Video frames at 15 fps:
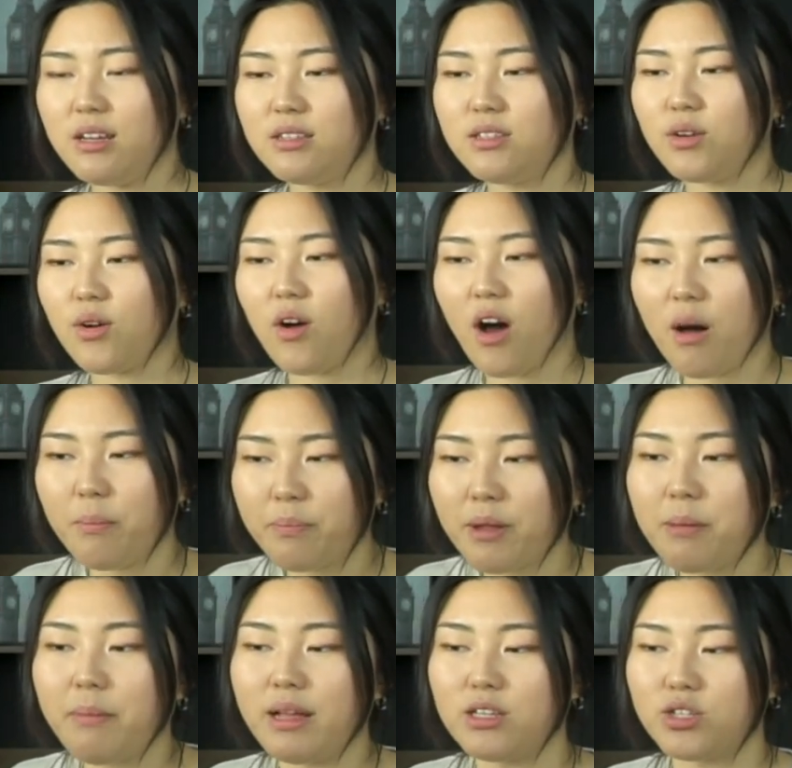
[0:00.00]
So
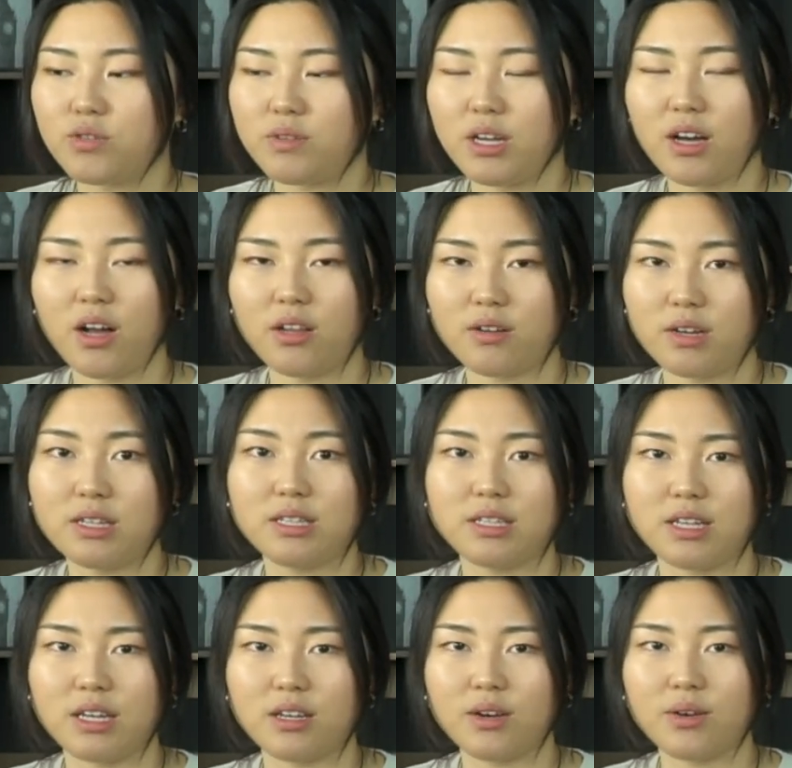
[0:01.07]
complementary color is
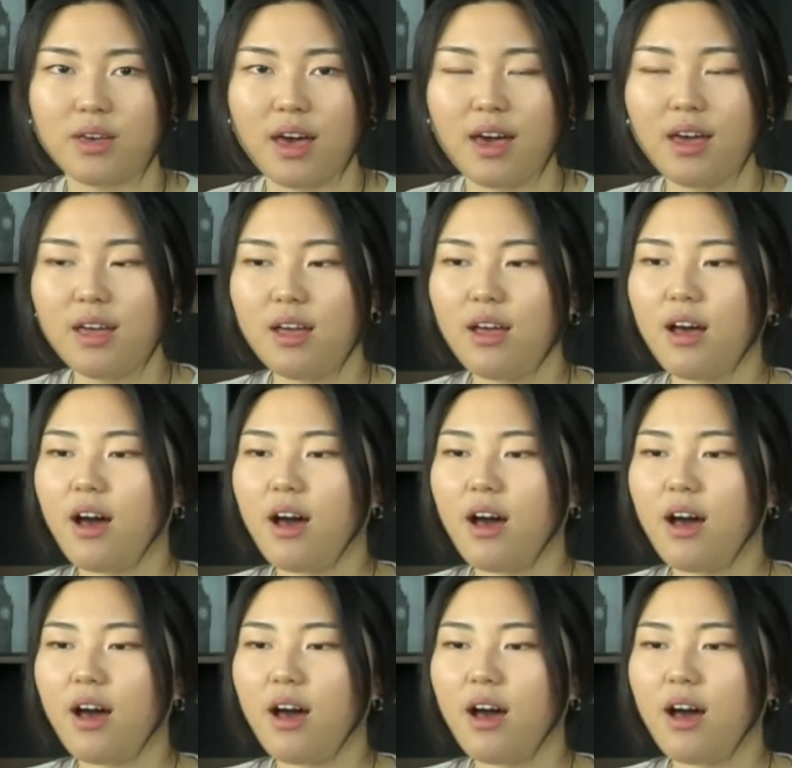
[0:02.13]
seen, okay?